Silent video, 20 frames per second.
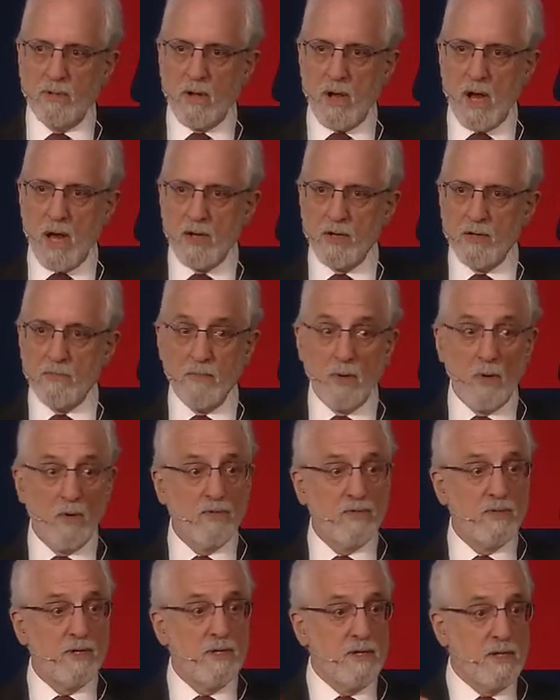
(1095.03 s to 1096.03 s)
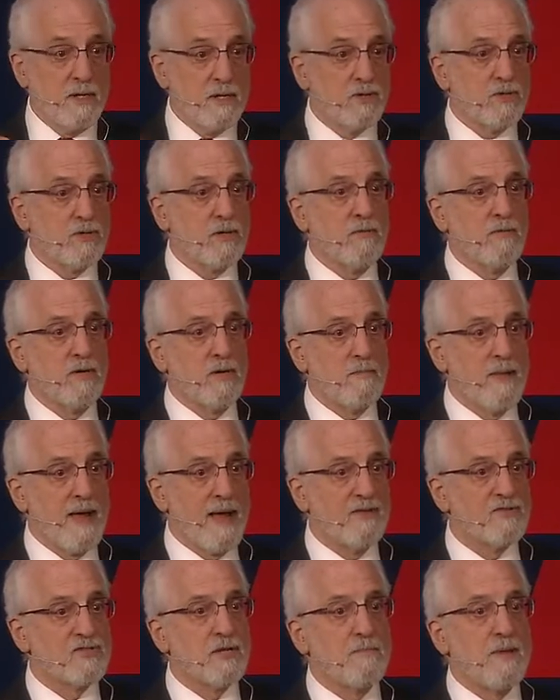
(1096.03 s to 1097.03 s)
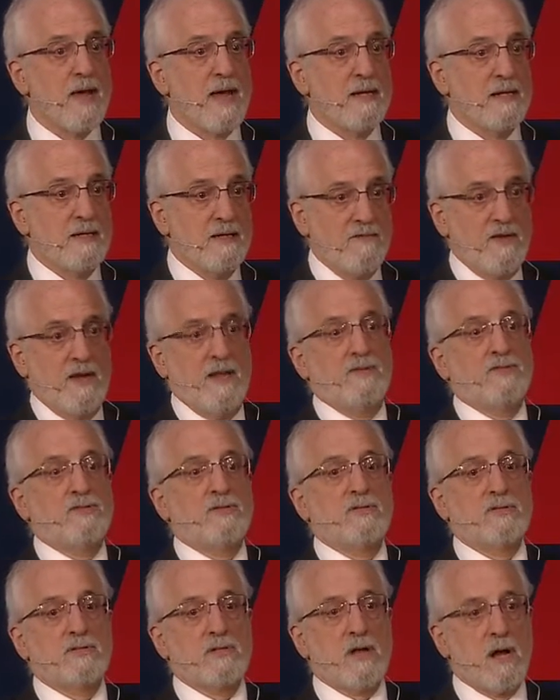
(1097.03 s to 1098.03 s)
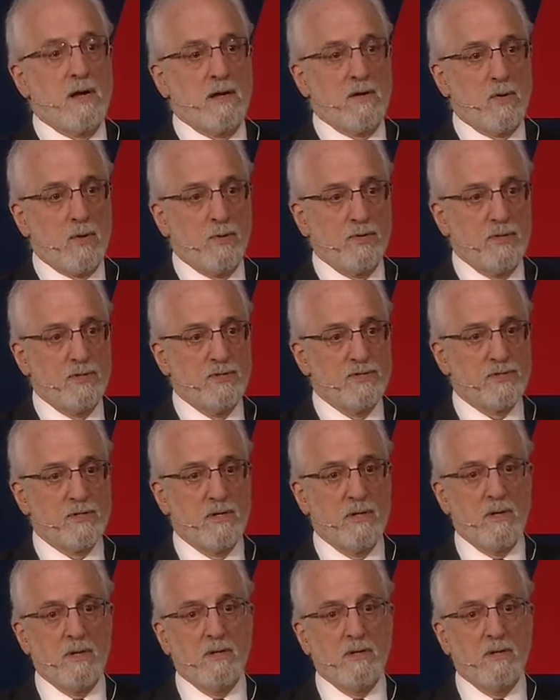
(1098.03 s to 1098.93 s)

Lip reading: honor both the near-term demands to pay dividends to stockholders,